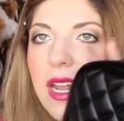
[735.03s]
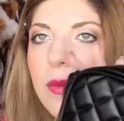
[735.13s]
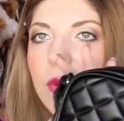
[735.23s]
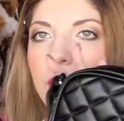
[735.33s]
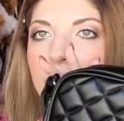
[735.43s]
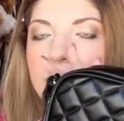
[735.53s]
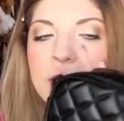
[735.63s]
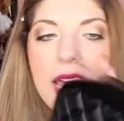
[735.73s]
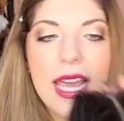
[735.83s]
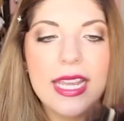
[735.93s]
on both
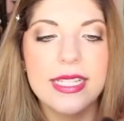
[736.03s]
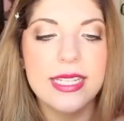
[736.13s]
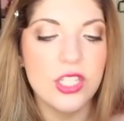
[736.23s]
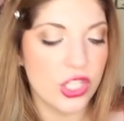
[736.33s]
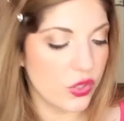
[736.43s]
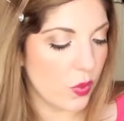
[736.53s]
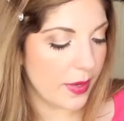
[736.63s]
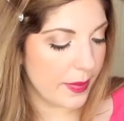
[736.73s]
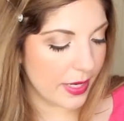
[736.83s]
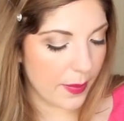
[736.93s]
sides. It's just
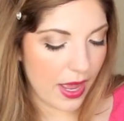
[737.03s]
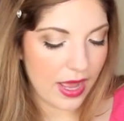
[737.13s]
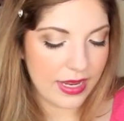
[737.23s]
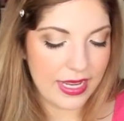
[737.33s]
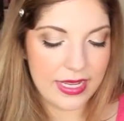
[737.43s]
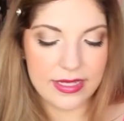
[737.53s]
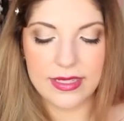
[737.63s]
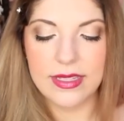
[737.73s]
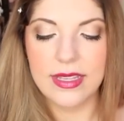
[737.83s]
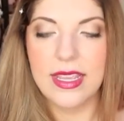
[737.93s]
one big pocket.
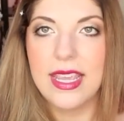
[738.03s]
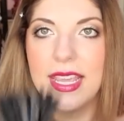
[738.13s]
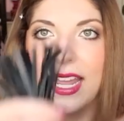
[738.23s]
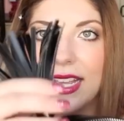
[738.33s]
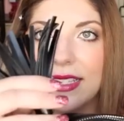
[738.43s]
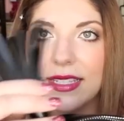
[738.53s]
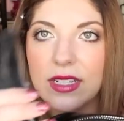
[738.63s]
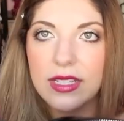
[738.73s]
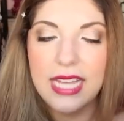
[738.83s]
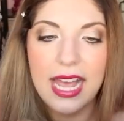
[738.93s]
Has this
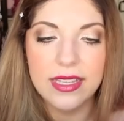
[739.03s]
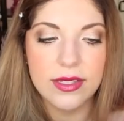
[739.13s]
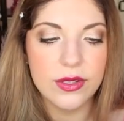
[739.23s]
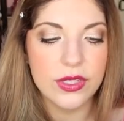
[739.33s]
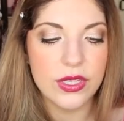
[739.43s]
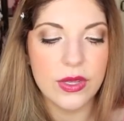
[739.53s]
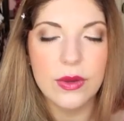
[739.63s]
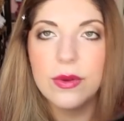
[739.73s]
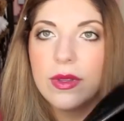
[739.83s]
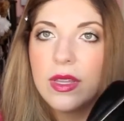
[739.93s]
little tassel
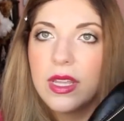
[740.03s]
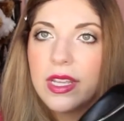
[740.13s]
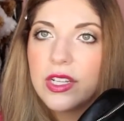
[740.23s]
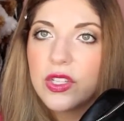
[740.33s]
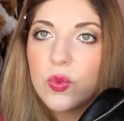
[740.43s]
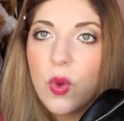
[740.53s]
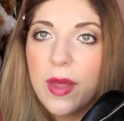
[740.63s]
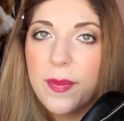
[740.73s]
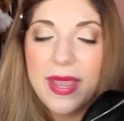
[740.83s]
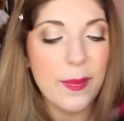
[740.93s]
too. Just
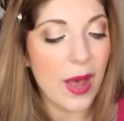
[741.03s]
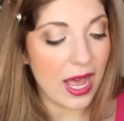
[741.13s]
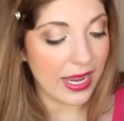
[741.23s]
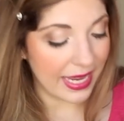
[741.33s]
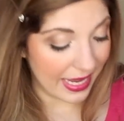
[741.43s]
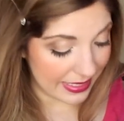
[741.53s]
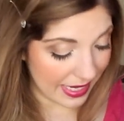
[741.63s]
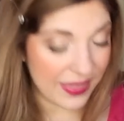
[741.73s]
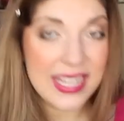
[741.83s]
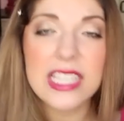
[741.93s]
one big pocket.
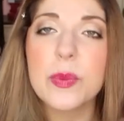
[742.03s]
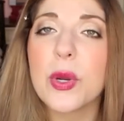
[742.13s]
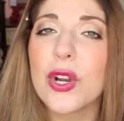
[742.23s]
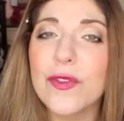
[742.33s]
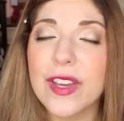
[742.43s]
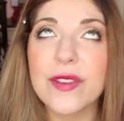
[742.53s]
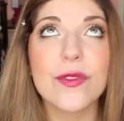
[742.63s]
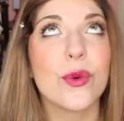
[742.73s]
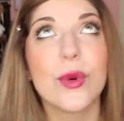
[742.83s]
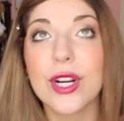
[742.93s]
I think it's perfect
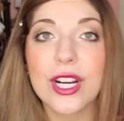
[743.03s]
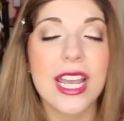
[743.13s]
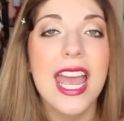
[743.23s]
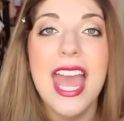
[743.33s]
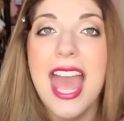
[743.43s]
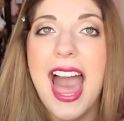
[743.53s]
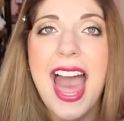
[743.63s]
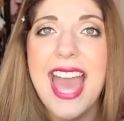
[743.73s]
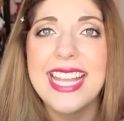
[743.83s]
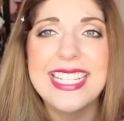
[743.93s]
for work,
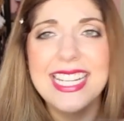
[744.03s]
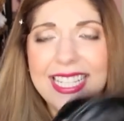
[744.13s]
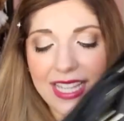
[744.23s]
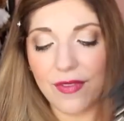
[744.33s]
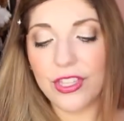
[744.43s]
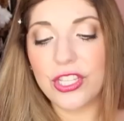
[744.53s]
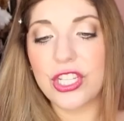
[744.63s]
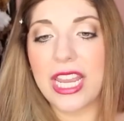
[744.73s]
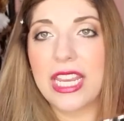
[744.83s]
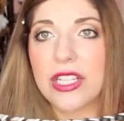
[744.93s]
and I just love the
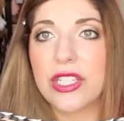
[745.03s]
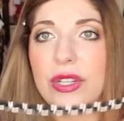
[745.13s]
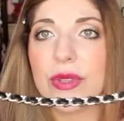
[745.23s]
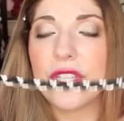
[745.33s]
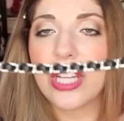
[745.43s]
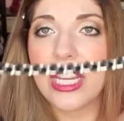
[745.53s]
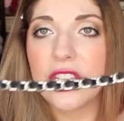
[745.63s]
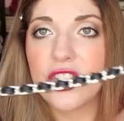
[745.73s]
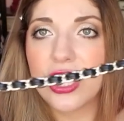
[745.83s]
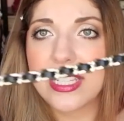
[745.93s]
chain too. The chain
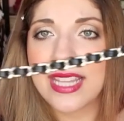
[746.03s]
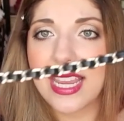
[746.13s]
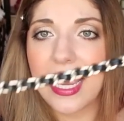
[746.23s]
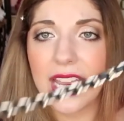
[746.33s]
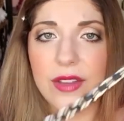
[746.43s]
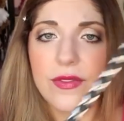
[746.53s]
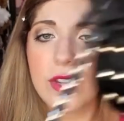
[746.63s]
is just like kind of